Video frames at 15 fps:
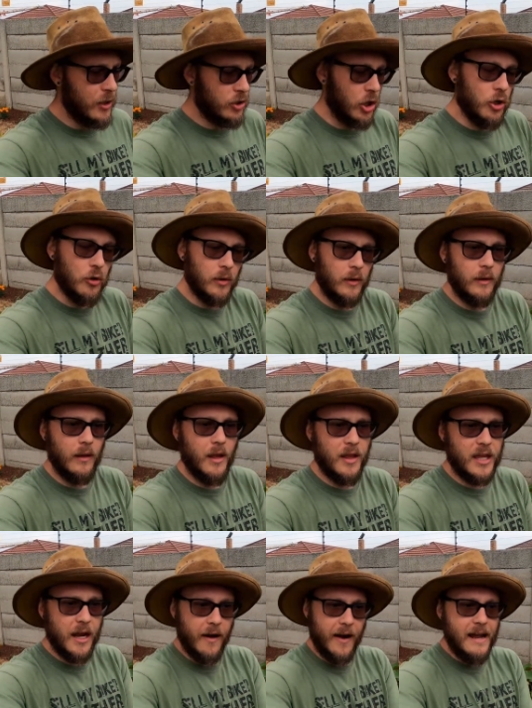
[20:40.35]
So
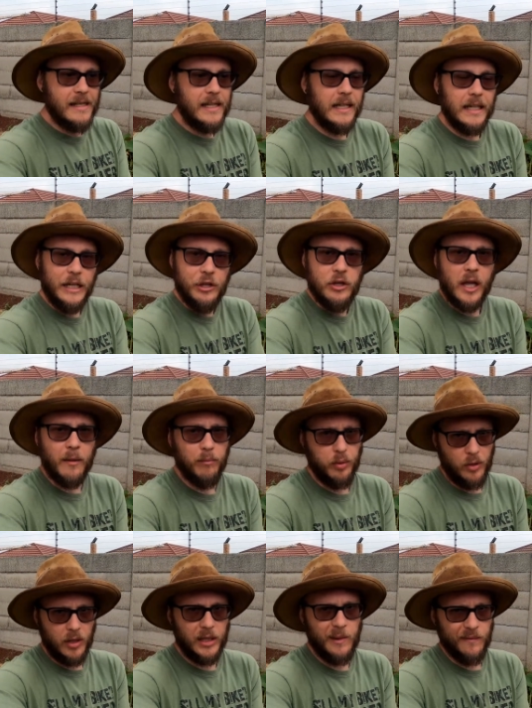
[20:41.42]
theoretically, you can
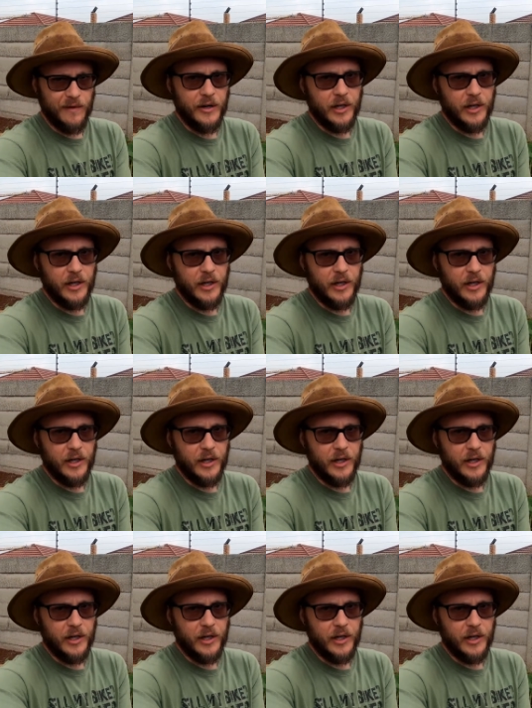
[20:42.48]
plant them